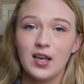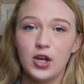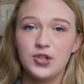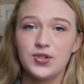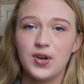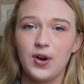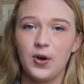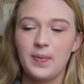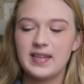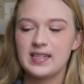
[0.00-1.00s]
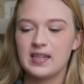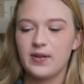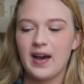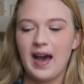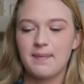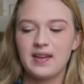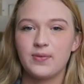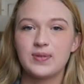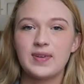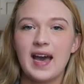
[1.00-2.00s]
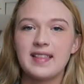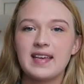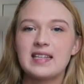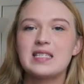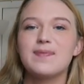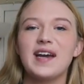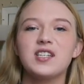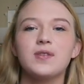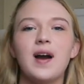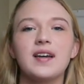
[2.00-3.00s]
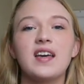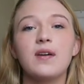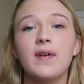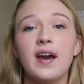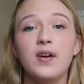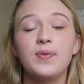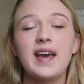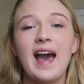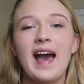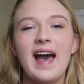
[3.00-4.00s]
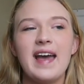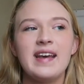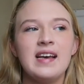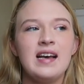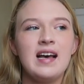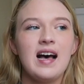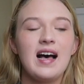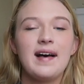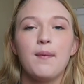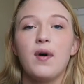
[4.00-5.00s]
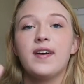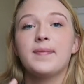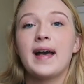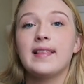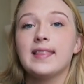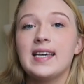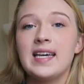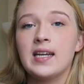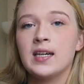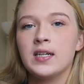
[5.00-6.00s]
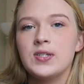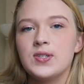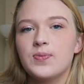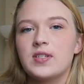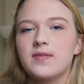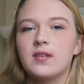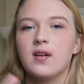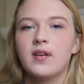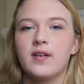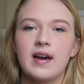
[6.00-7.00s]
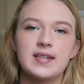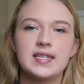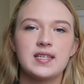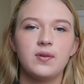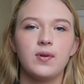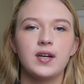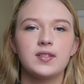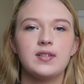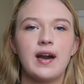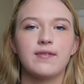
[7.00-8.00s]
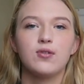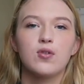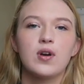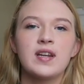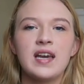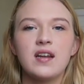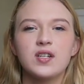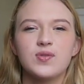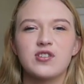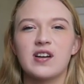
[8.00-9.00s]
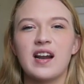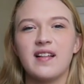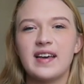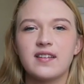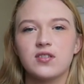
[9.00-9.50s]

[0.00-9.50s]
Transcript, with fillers: and so basically what happened was we had the inspector walking around we had um, one of my leaders, which if you don't know how Disney works, you have coordinators, which are kind of like